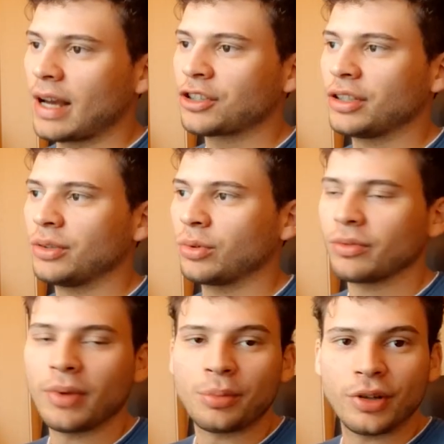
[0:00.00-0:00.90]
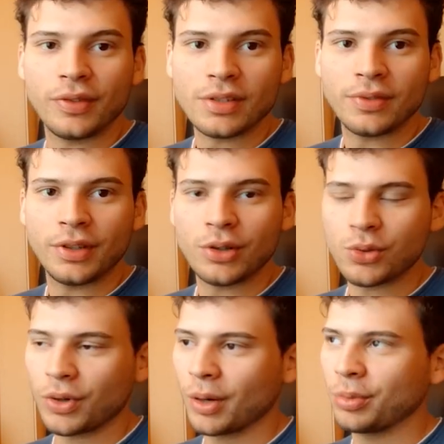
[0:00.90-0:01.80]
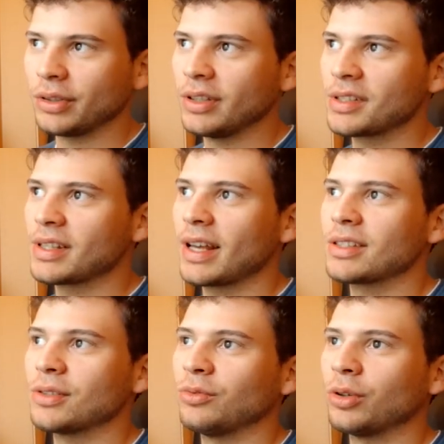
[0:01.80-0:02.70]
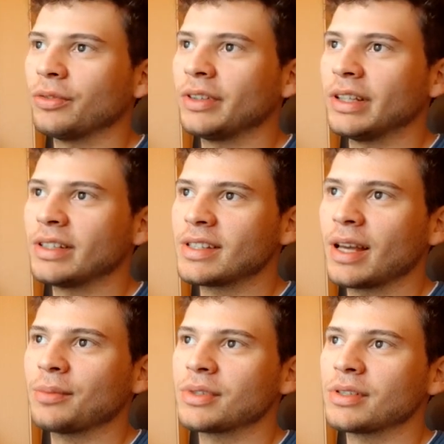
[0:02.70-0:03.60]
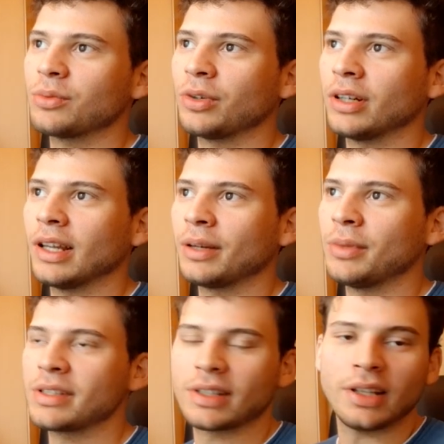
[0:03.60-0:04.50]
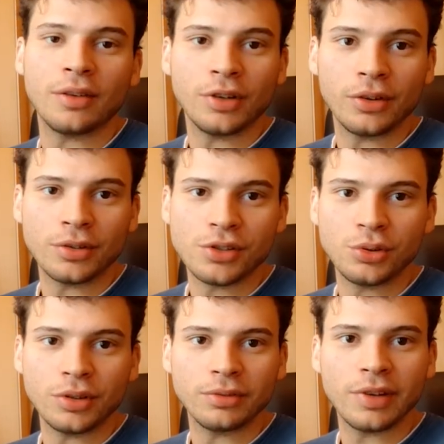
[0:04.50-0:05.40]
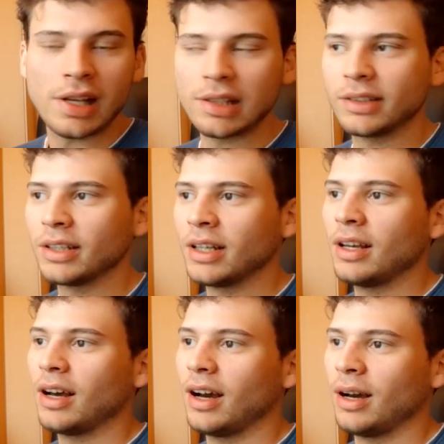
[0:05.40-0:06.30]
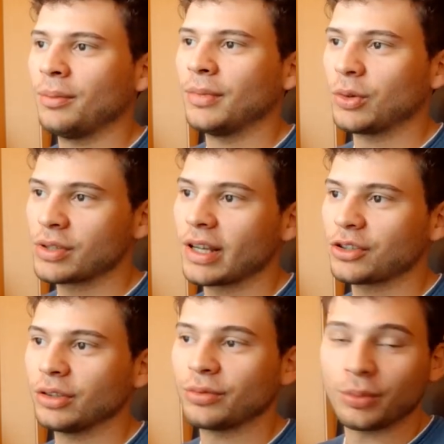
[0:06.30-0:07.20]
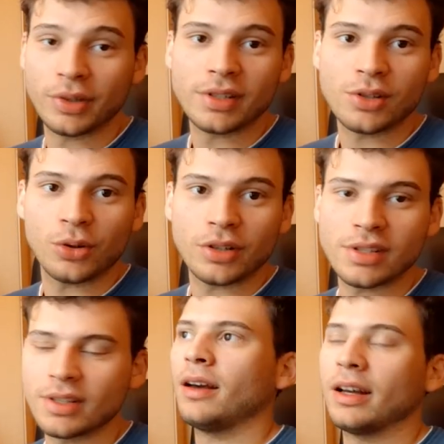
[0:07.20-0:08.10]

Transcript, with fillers: Actually, in one of my previous videos where I put the stats of one of the exams where like basically every other student failed, um, it was actually from this course.